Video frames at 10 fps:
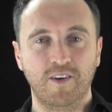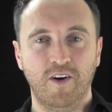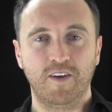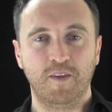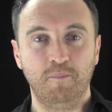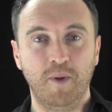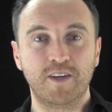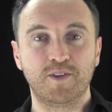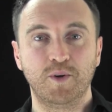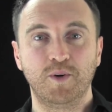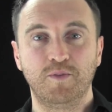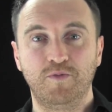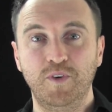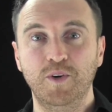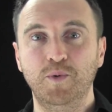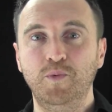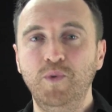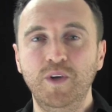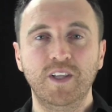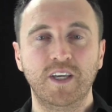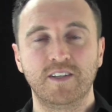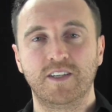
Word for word: a guy that makes her feel really